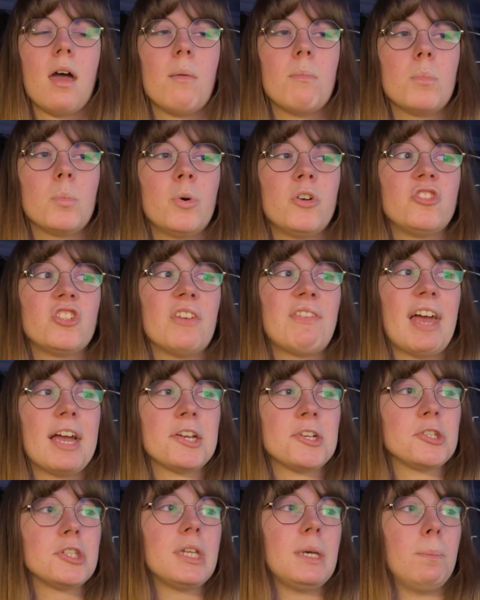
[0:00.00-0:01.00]
which I'd
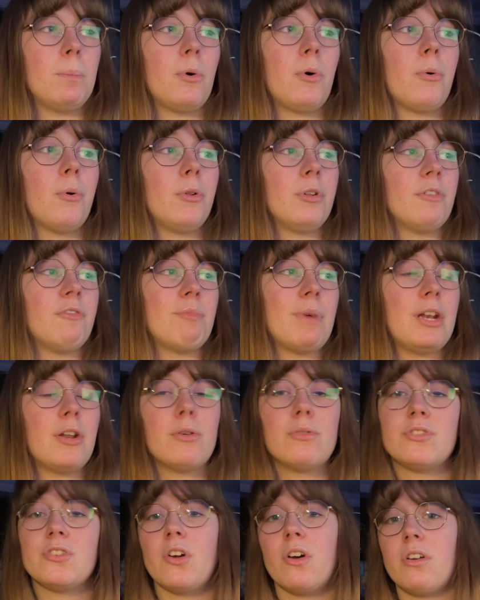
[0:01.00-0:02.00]
actually put all of my
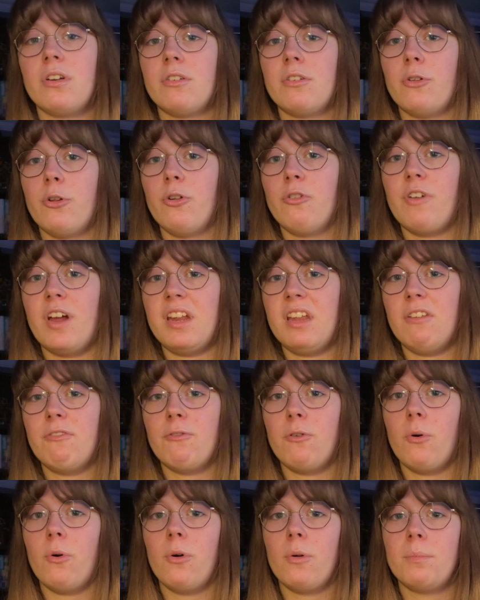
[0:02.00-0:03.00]
notes on already
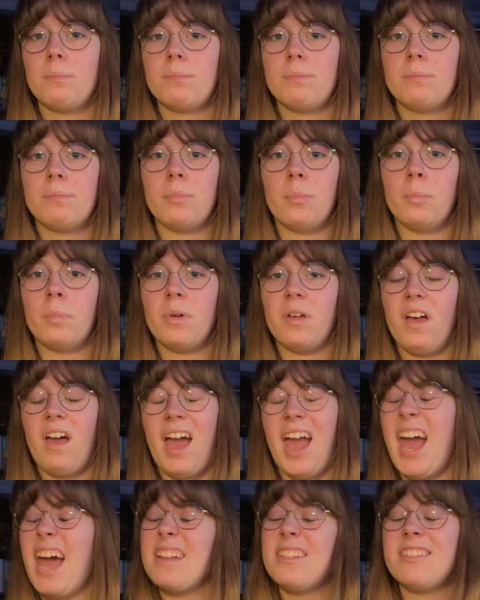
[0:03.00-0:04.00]
for, but I
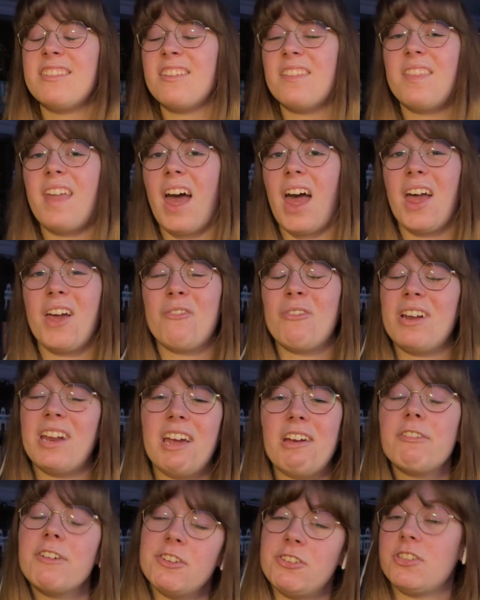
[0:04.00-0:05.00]
hadn't done that when
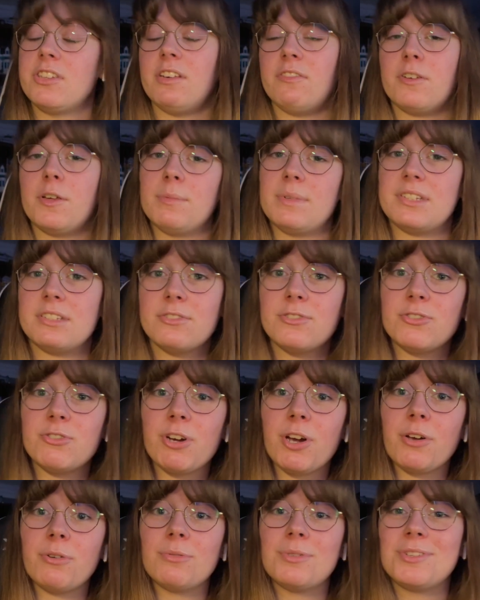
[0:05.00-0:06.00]
I originally filmed this
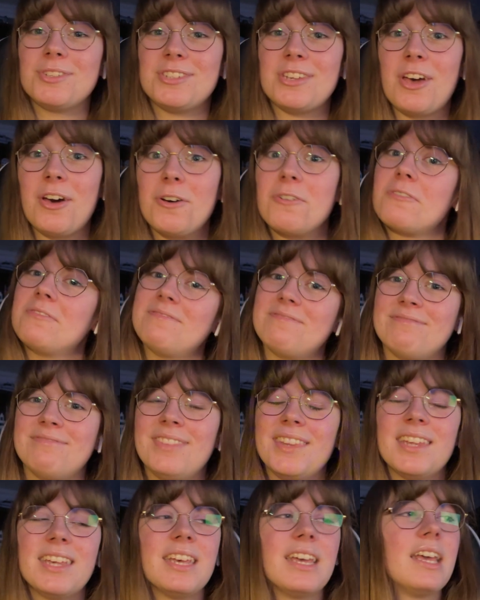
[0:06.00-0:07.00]
intro. So
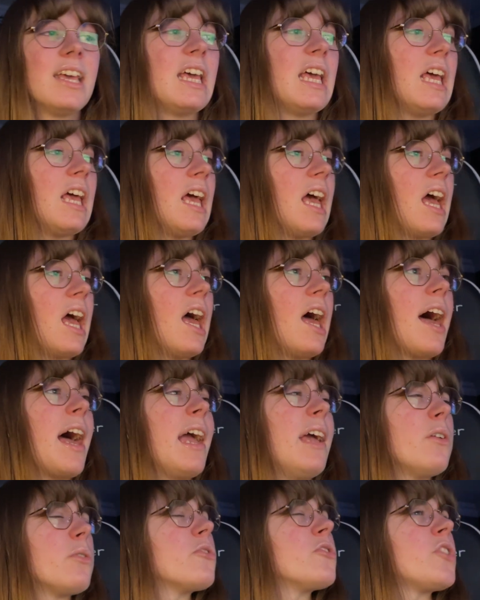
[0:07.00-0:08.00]

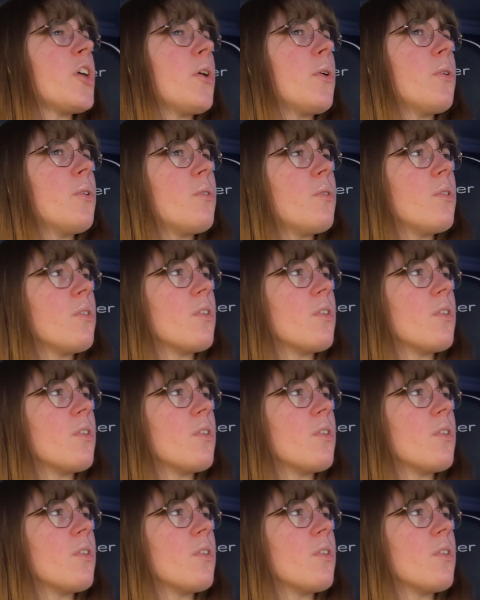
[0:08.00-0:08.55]
I also